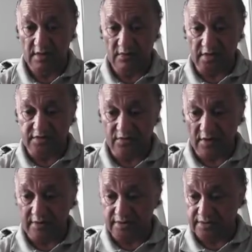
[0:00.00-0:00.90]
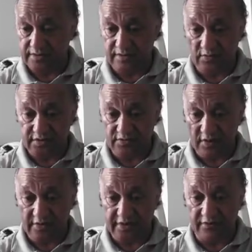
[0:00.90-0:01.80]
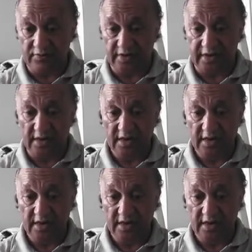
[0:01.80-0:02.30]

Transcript: What's wrong with everybody?